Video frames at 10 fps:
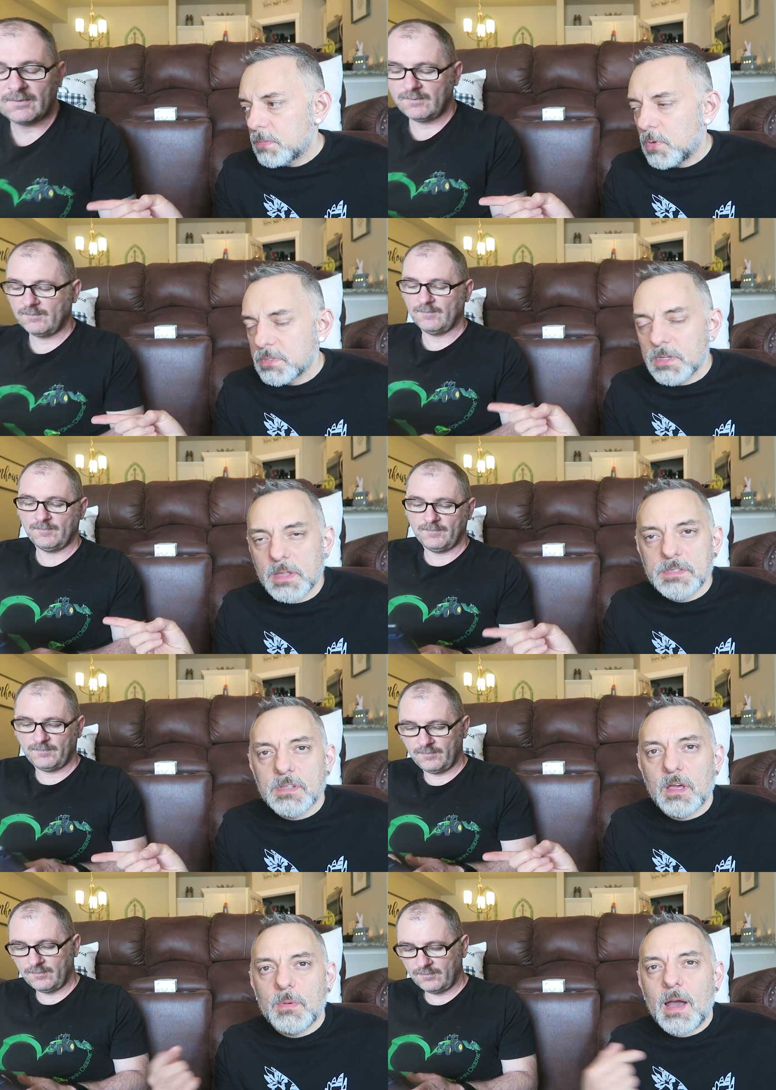Speaker 1: been posting that
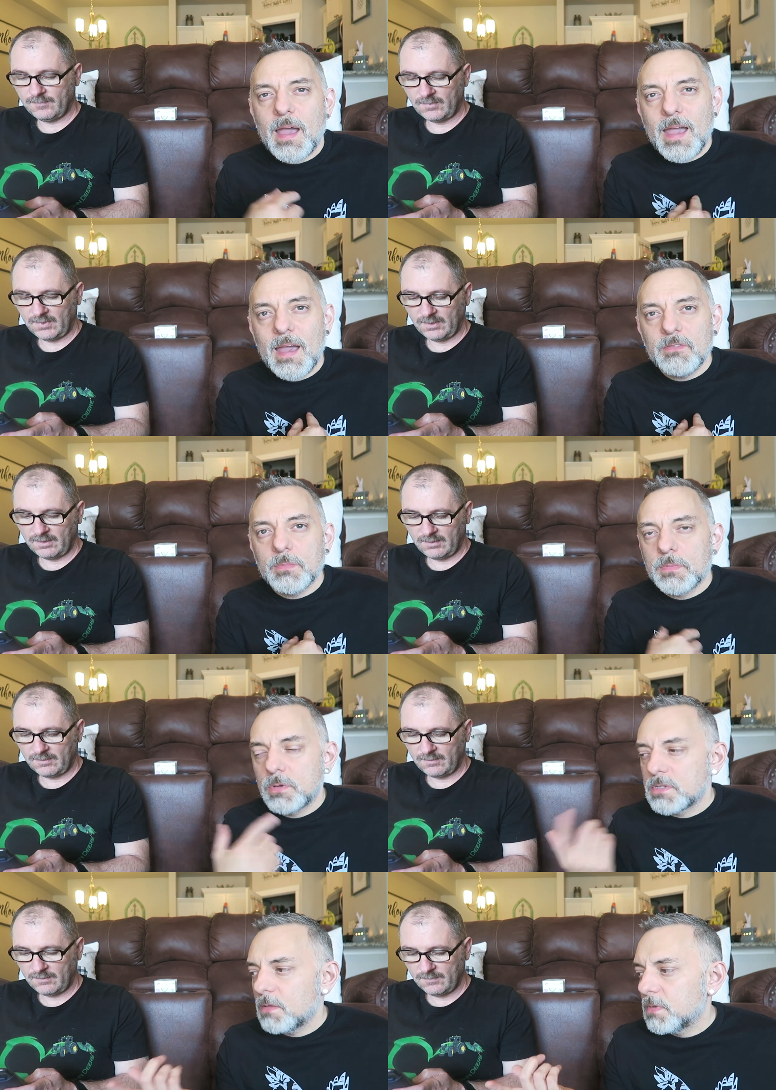some. I haven't been
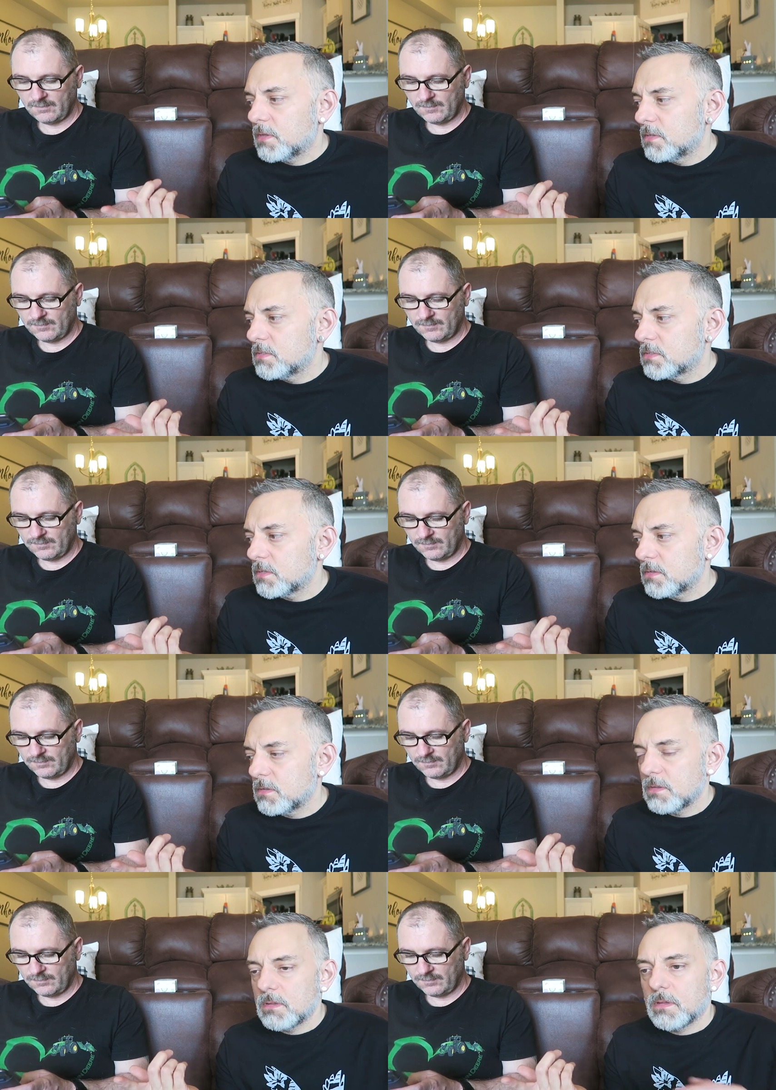posting that because
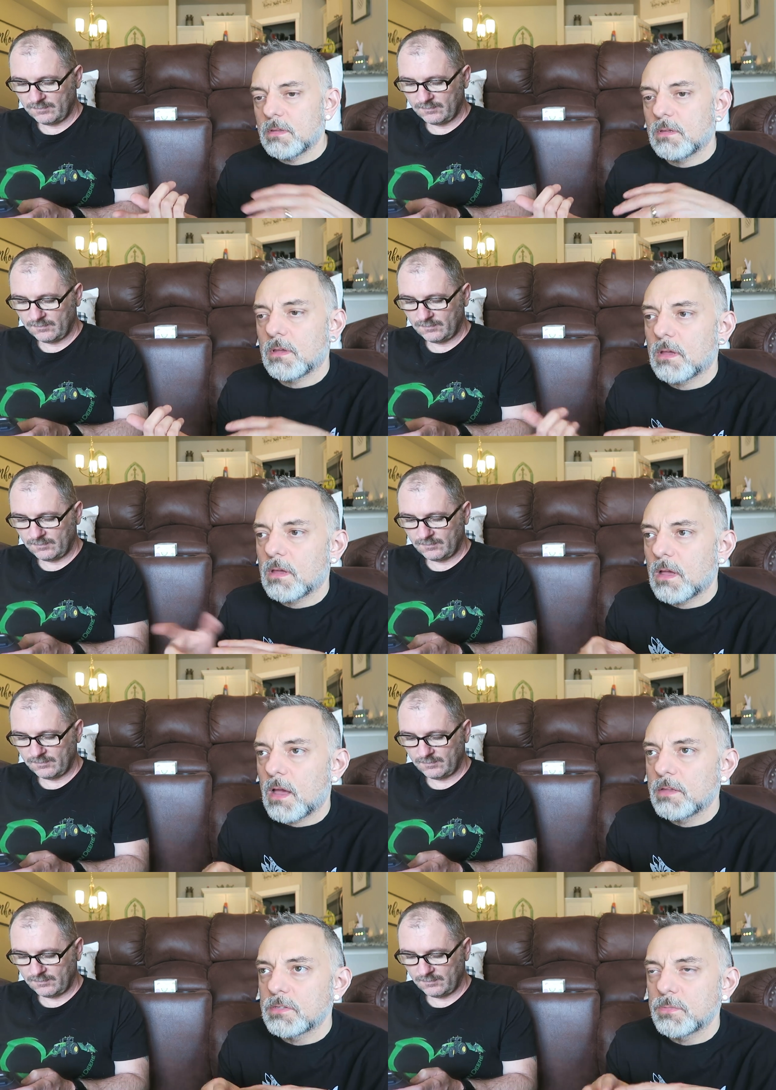
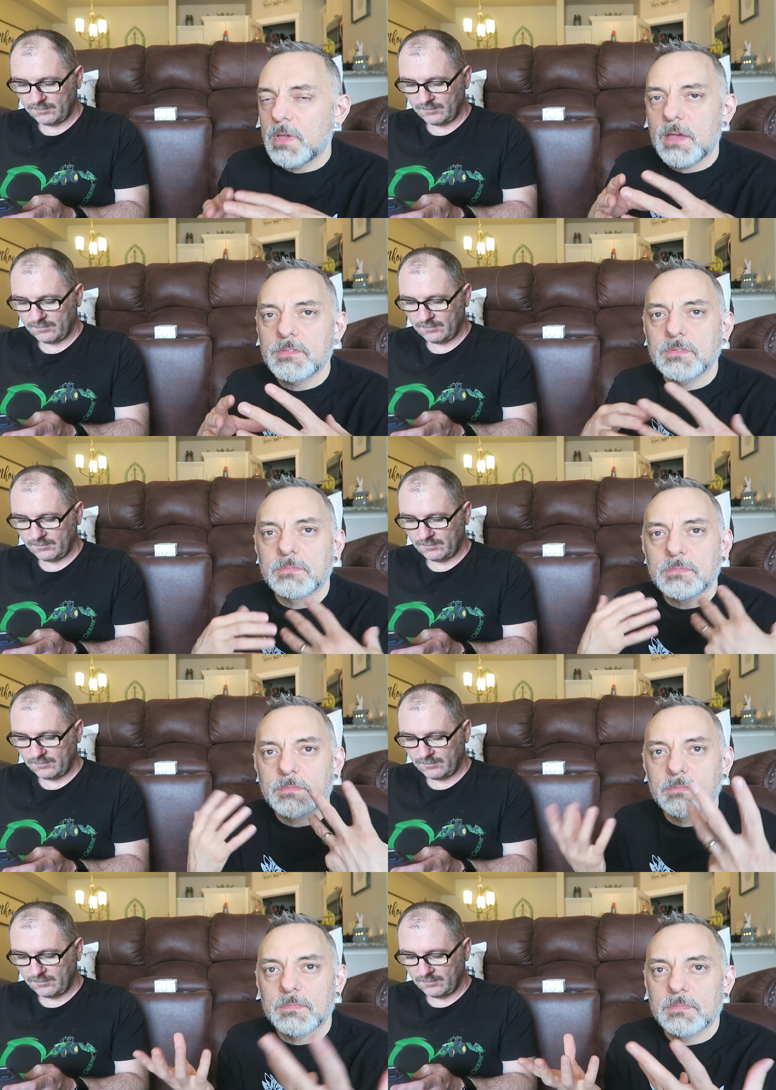I we have
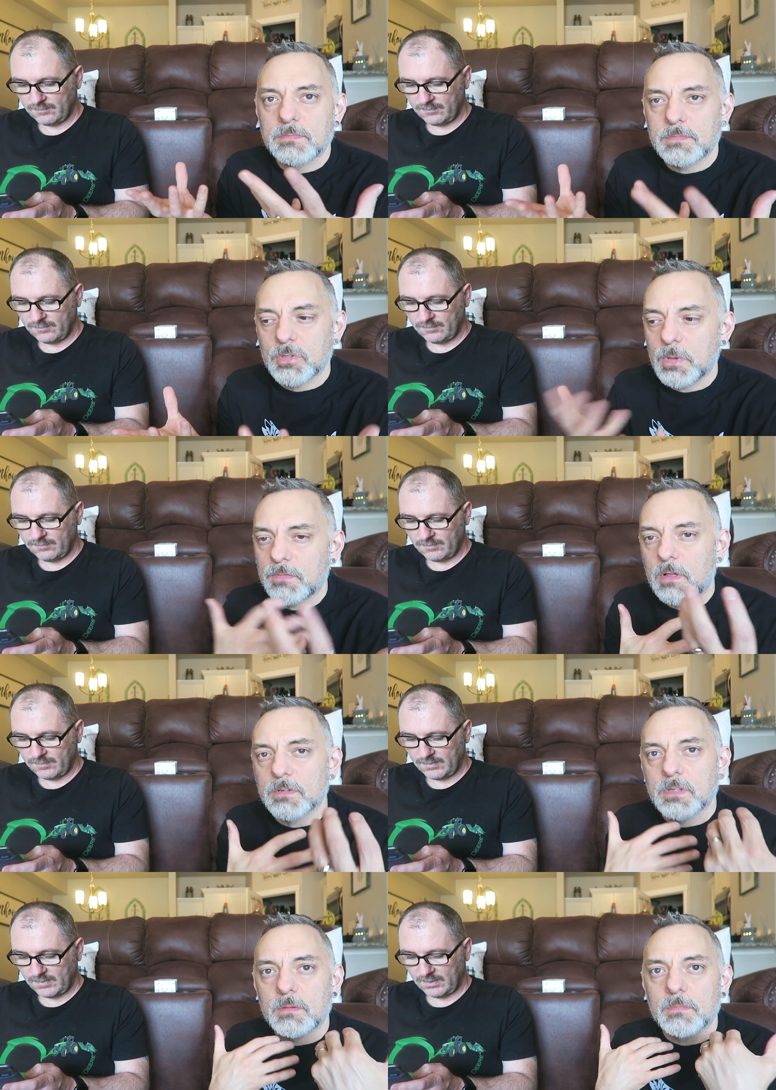so many
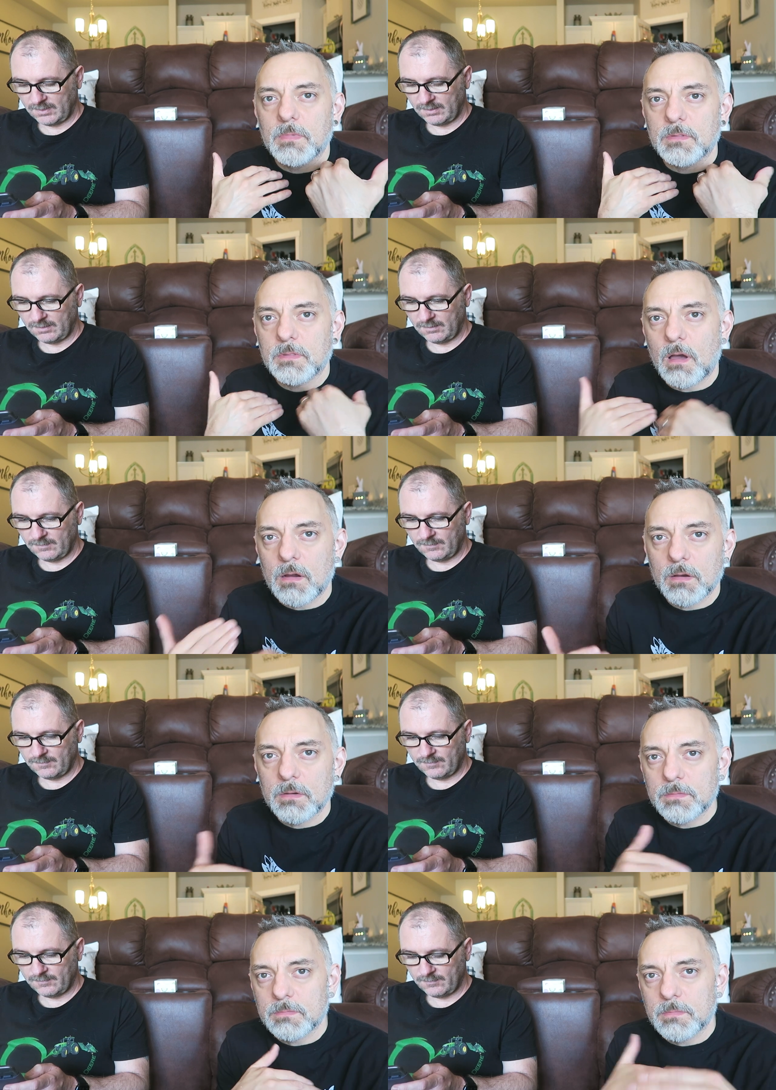followers on
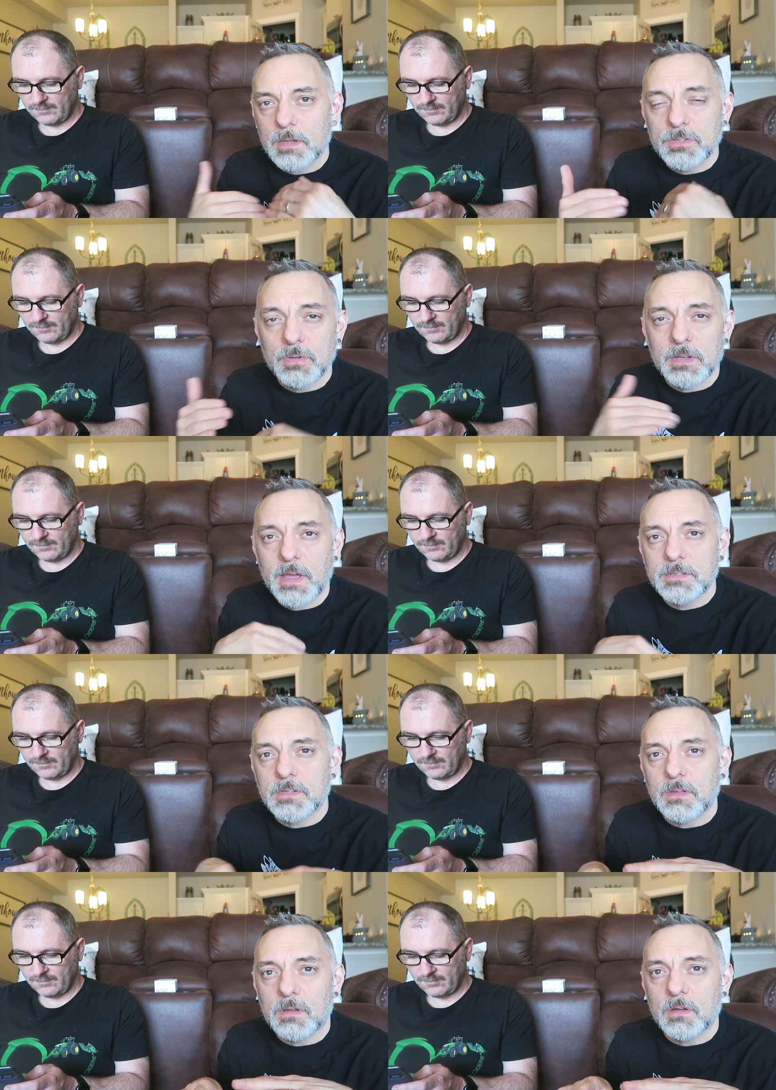our my two K Dads
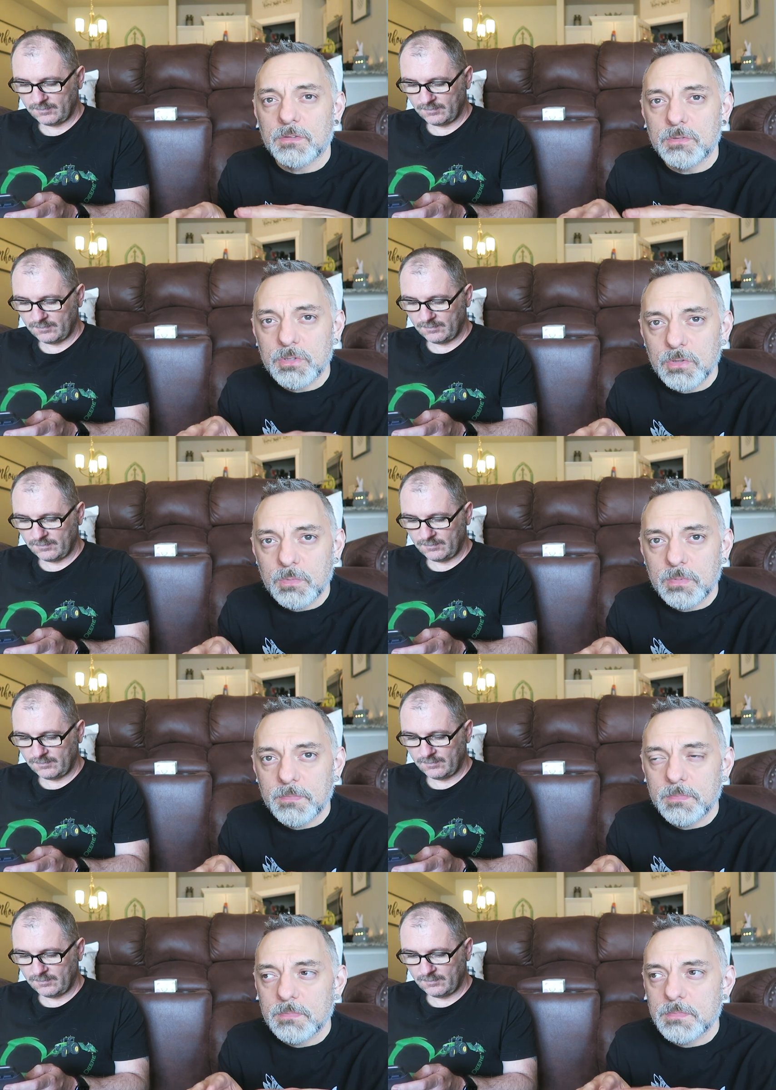on YouTube,
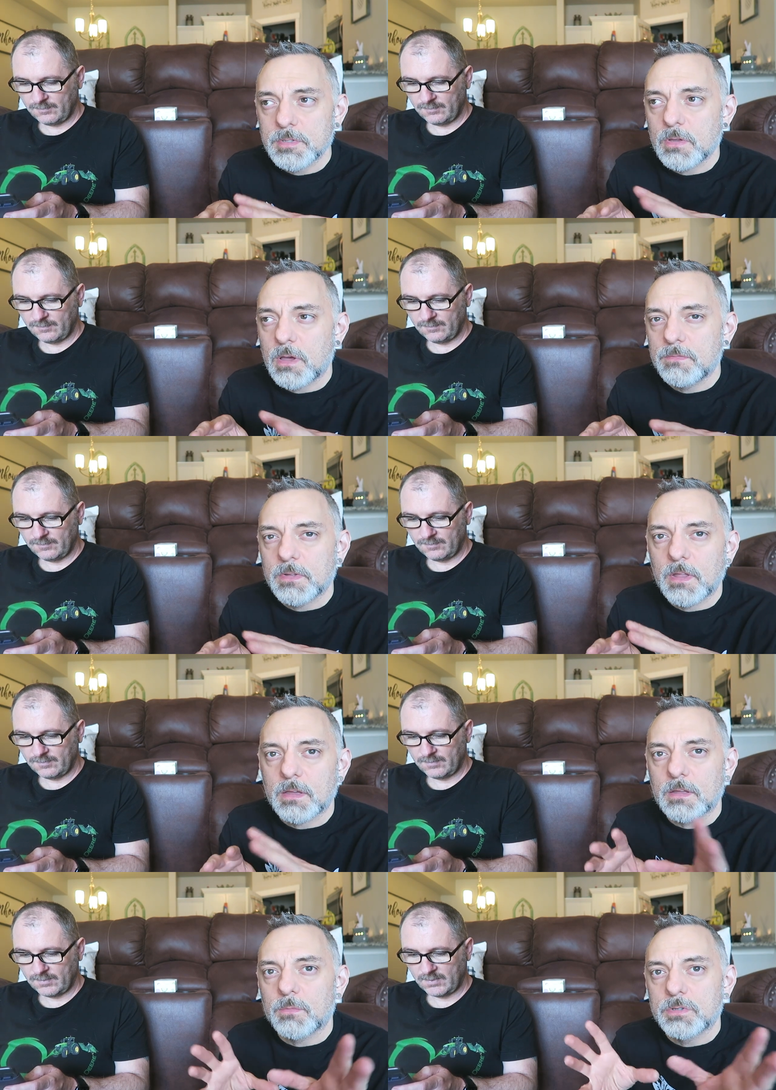so I feel
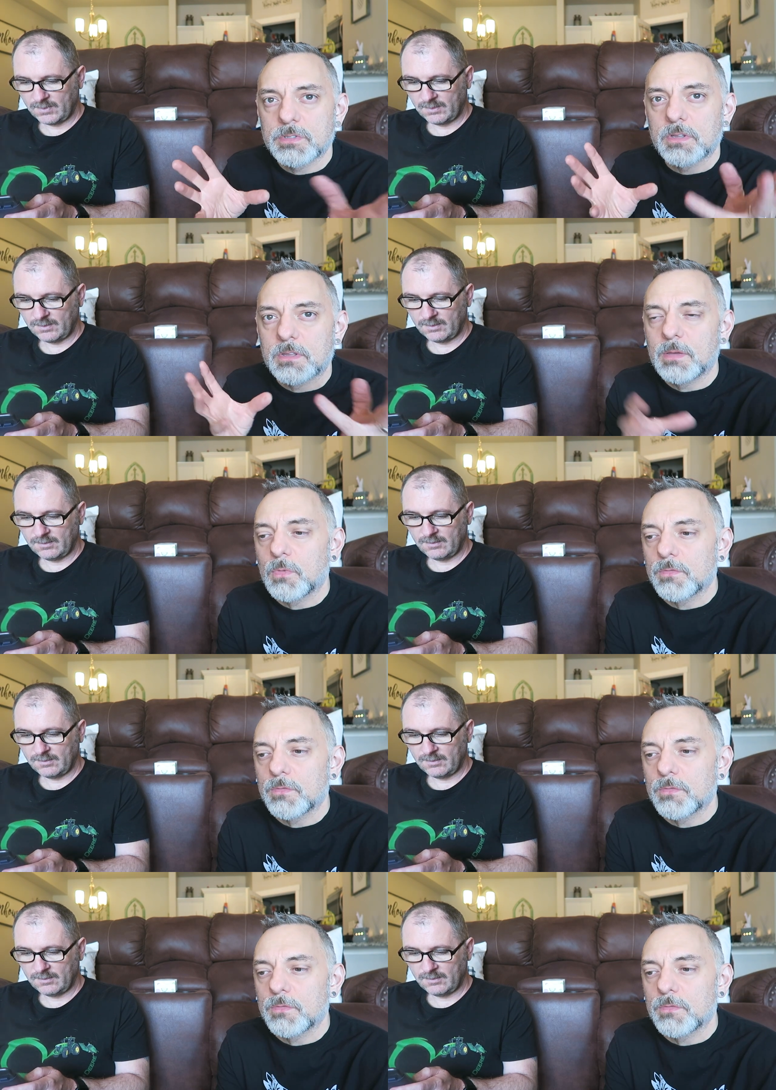like we're just gonna get